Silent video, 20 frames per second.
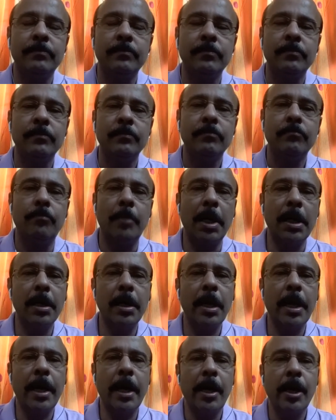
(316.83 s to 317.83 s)

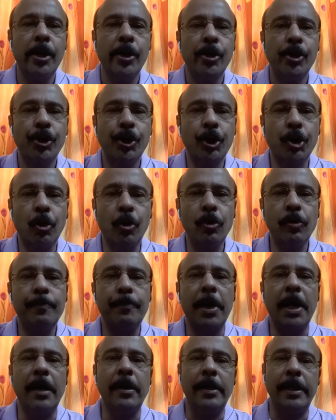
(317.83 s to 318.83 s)
Mangala showed
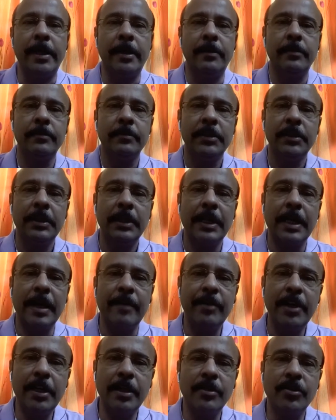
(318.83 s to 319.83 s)
Parley
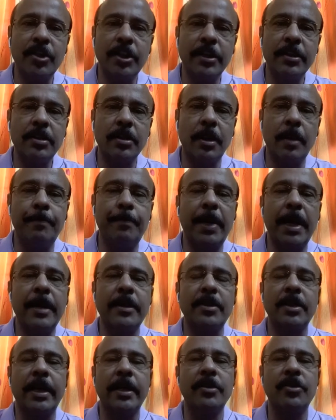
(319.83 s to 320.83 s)
evidences of
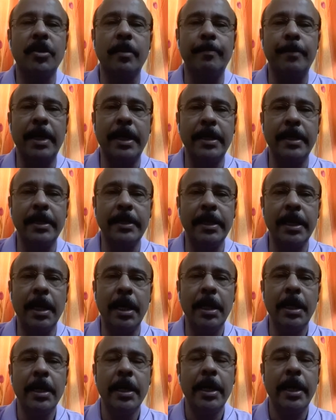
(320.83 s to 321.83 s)
parasites of malaria,
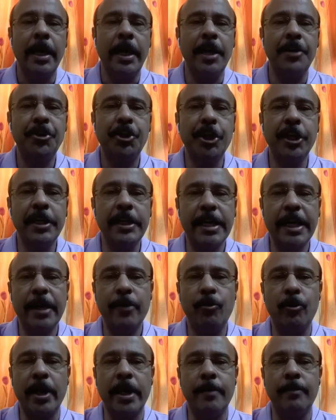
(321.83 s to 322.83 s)
and she gave
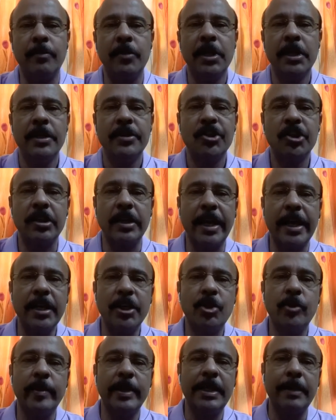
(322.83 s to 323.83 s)
him slides
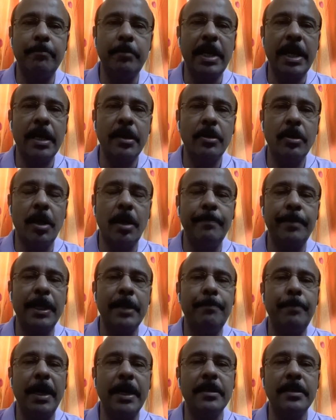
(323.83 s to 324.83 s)
with the blood of
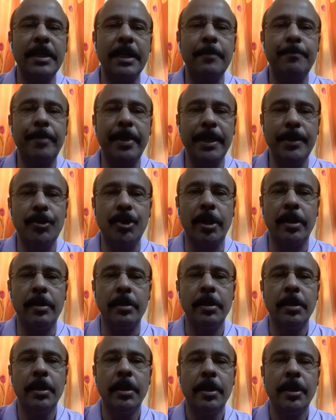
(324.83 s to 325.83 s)
infected pigeon
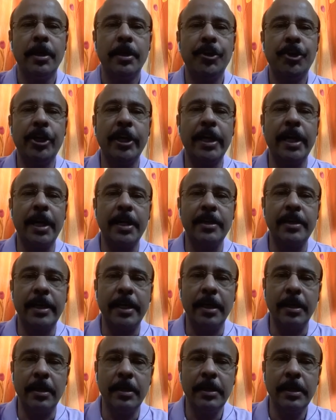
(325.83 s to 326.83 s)
she had
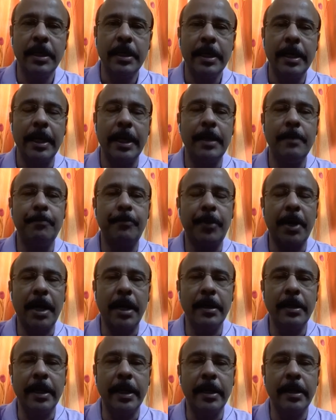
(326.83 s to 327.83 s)
killed and
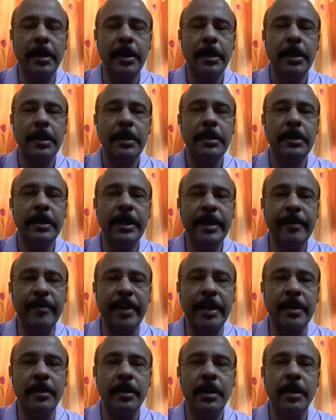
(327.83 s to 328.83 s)
parley,
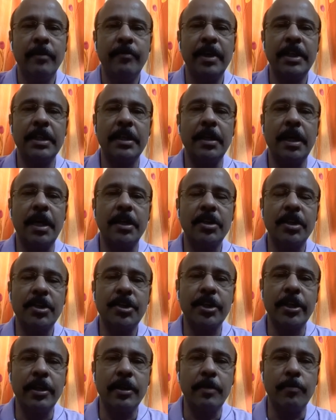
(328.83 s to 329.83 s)
leaving with an
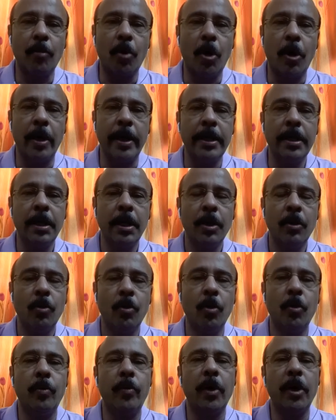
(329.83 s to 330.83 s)
assistant boy who
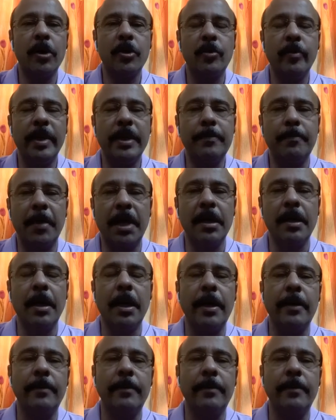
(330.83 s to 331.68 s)
worked with Mangala.